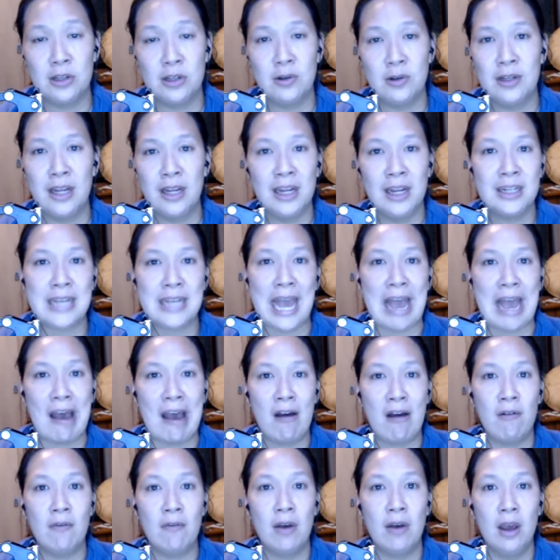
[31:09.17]
You need to
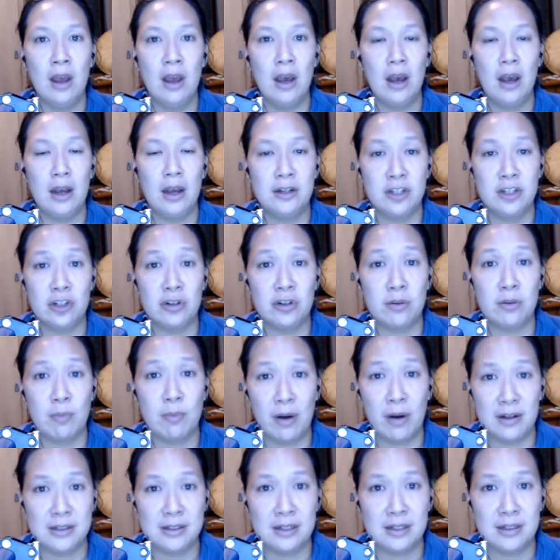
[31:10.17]
have a digital
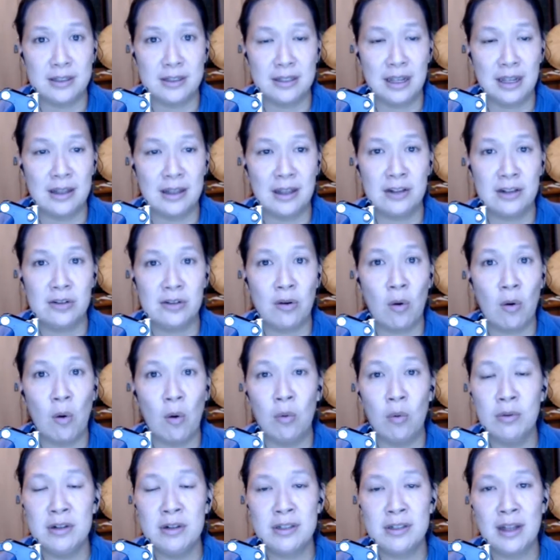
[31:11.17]
presence, unless you're
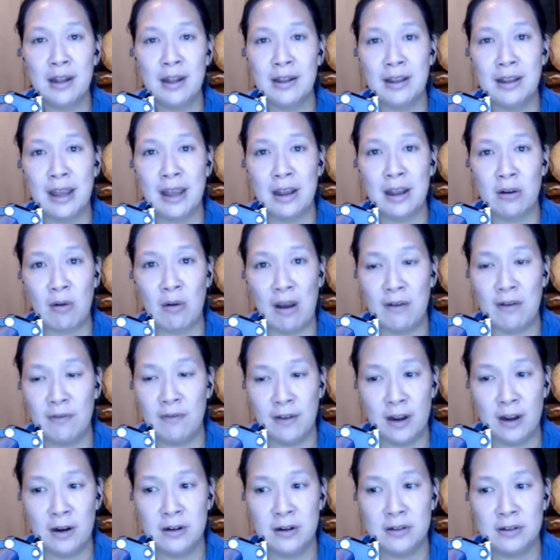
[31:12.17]
only selling at craft
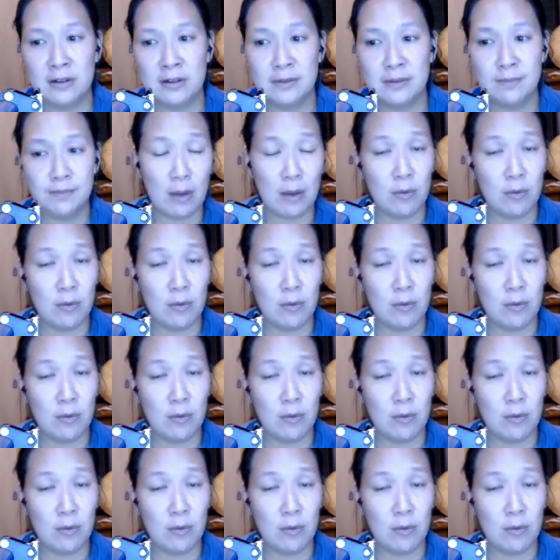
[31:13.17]
fairs,